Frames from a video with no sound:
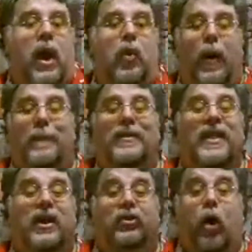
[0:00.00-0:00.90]
a weapon
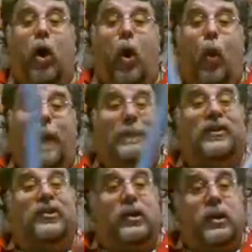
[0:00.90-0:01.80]
that is all
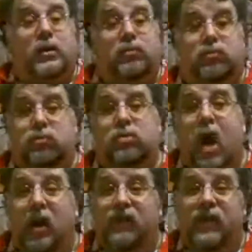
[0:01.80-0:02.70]
weapons and
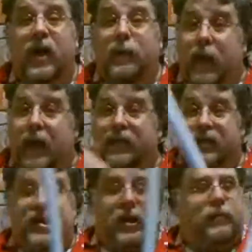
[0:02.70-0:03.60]
none of them at
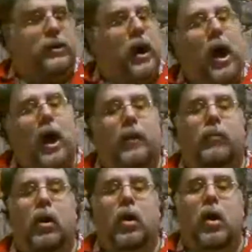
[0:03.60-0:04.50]
the same time,